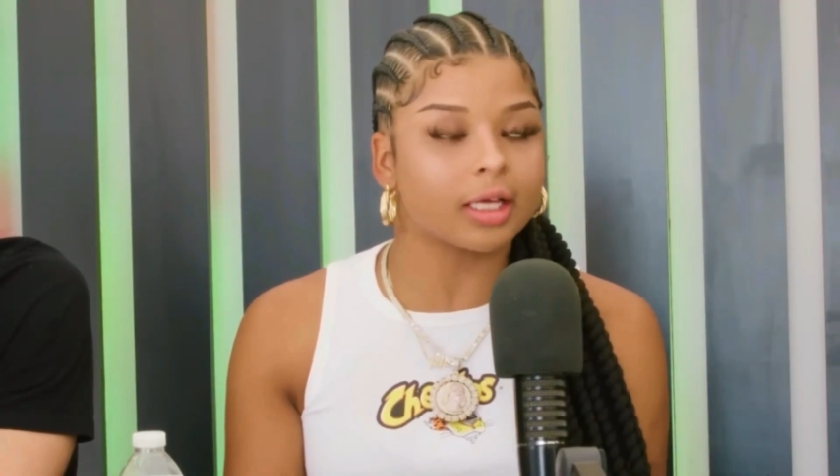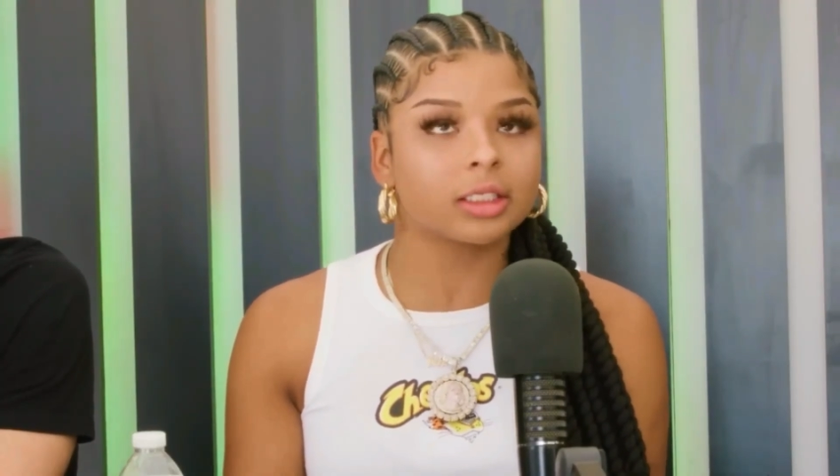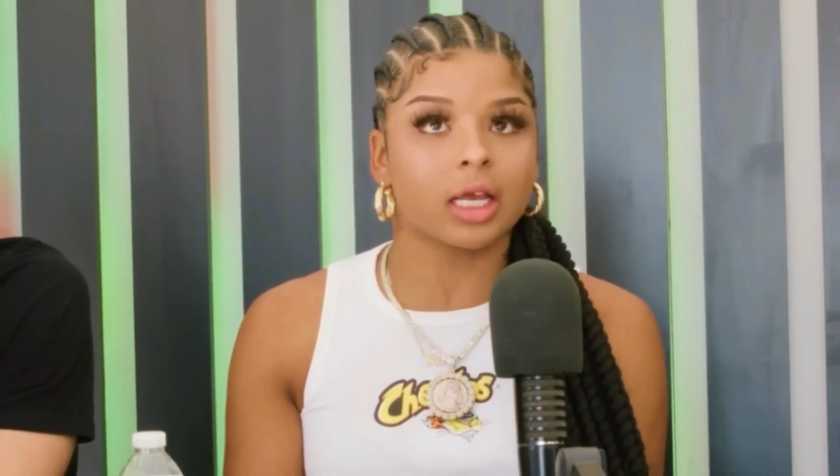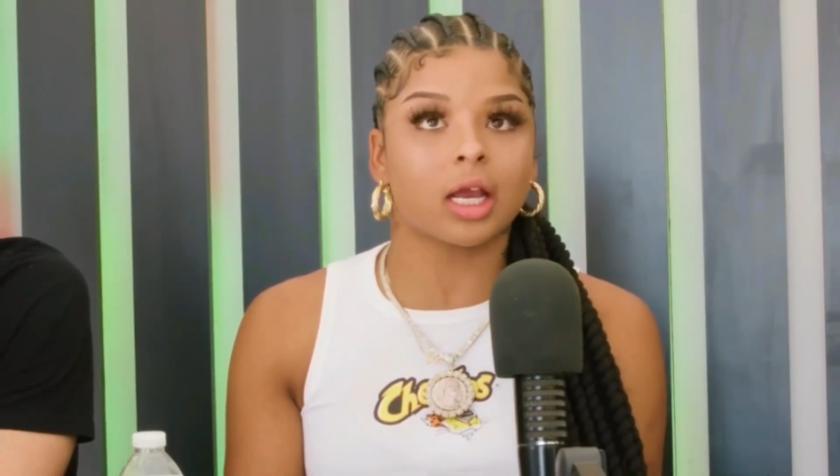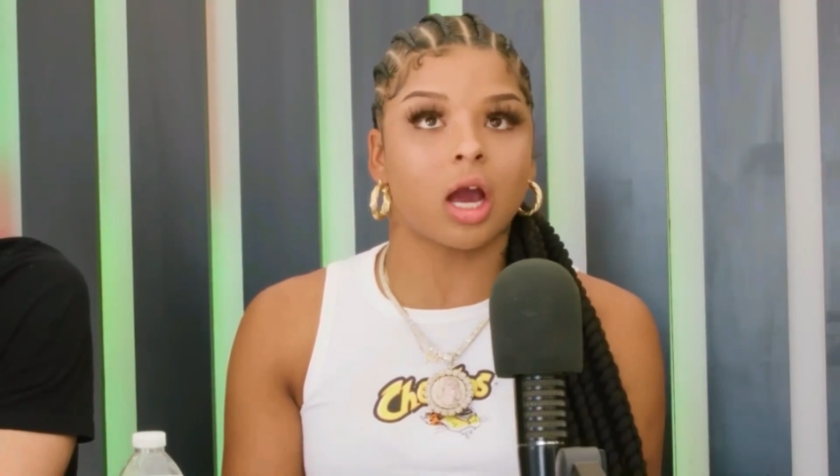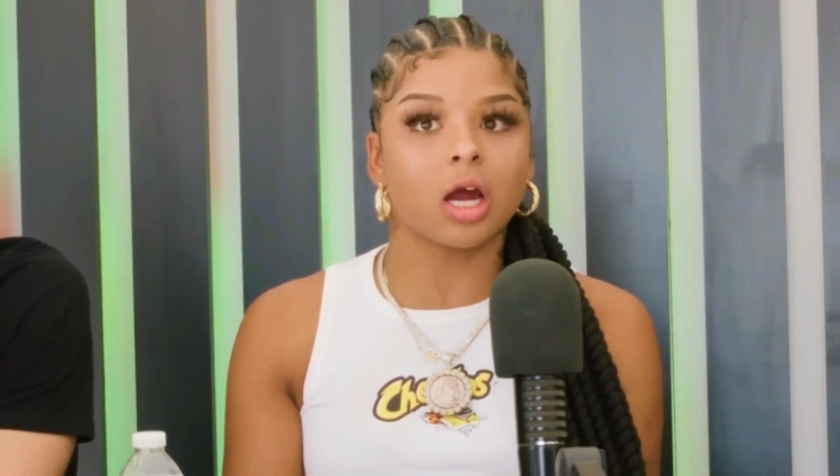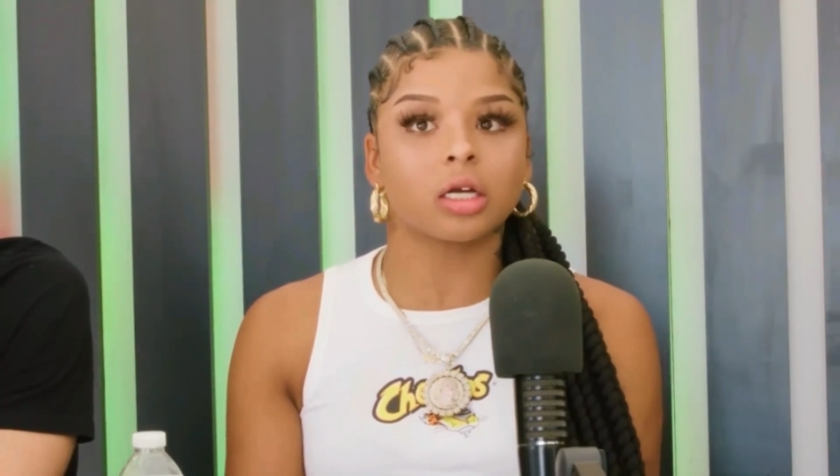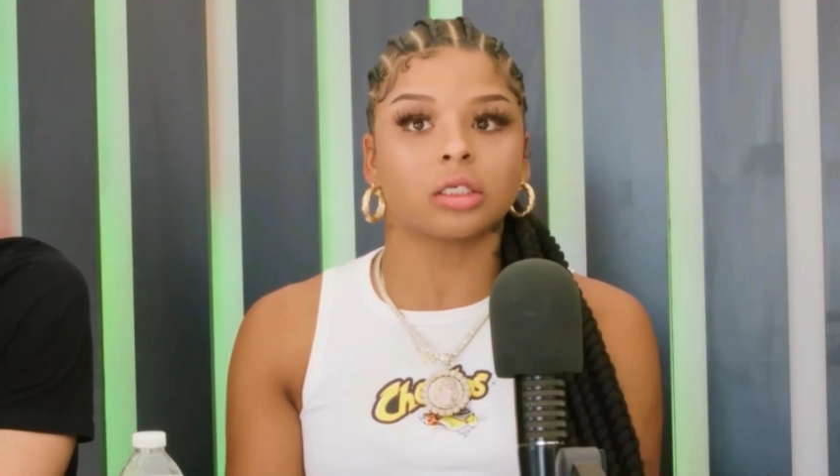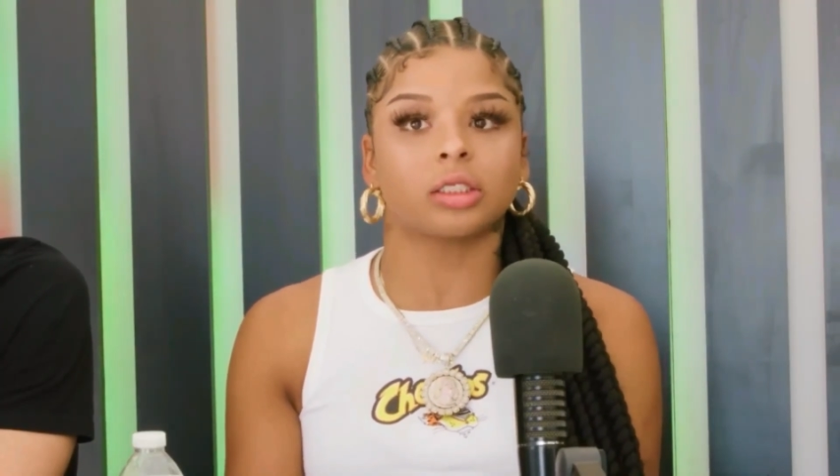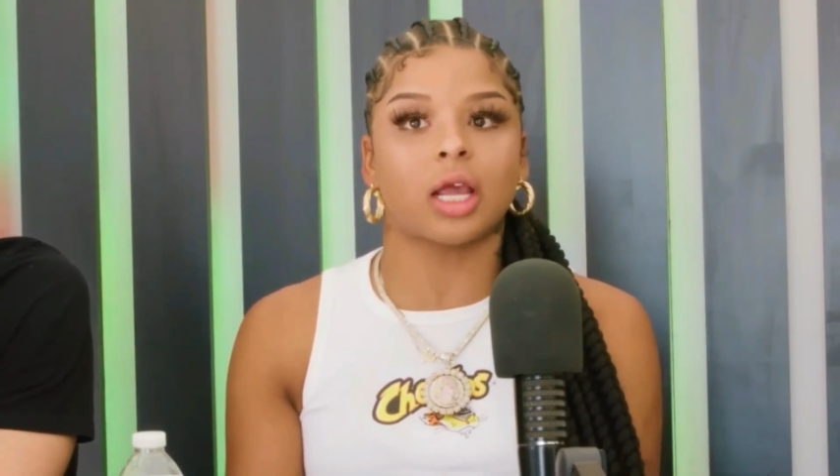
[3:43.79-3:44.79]
She
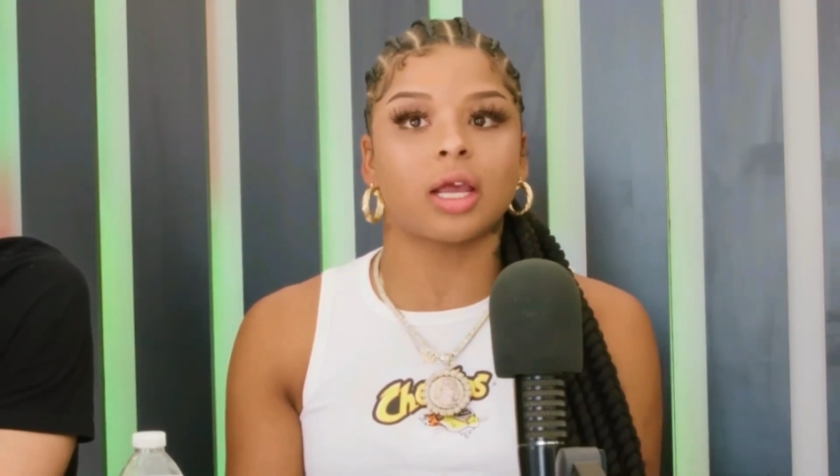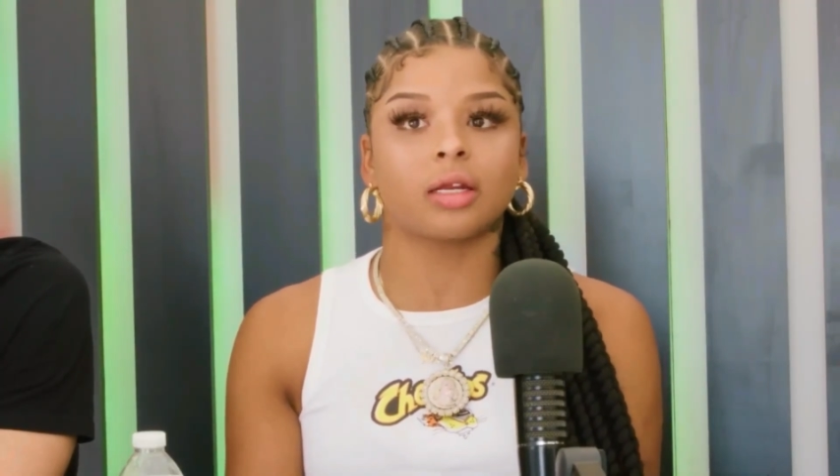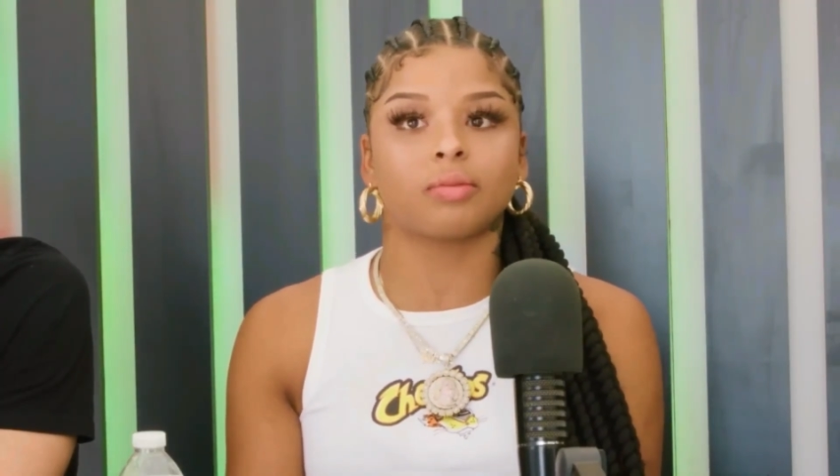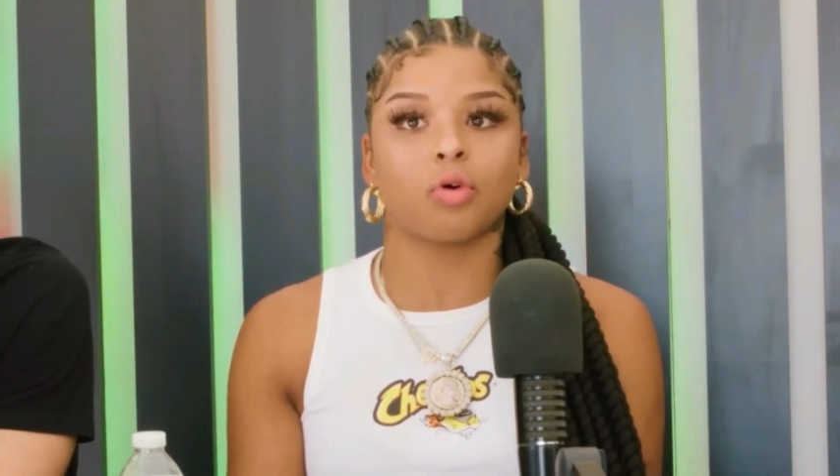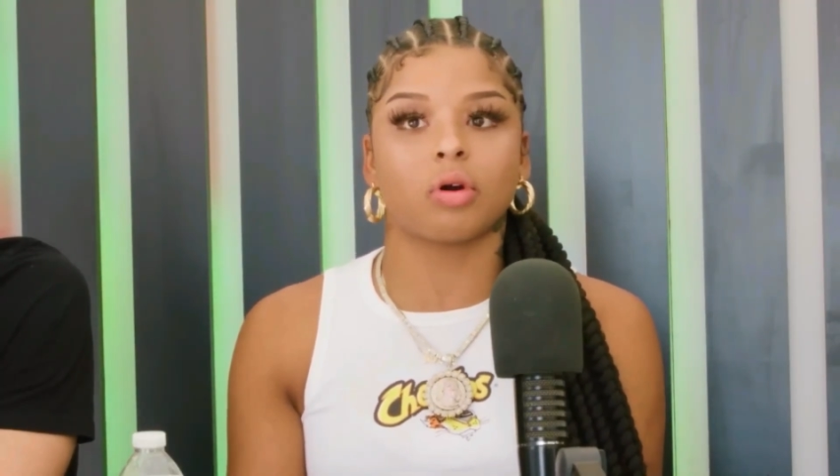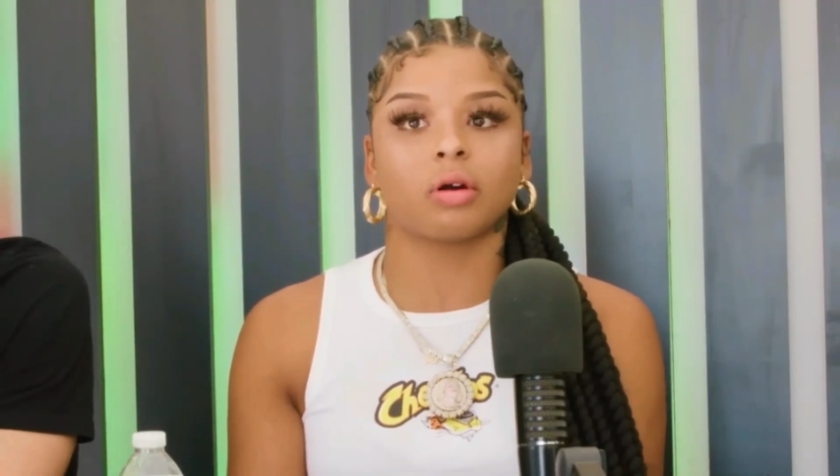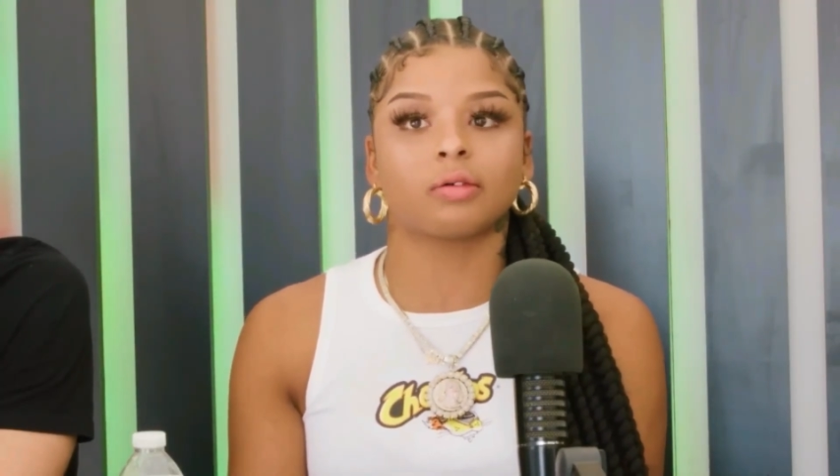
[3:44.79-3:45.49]
even briefly went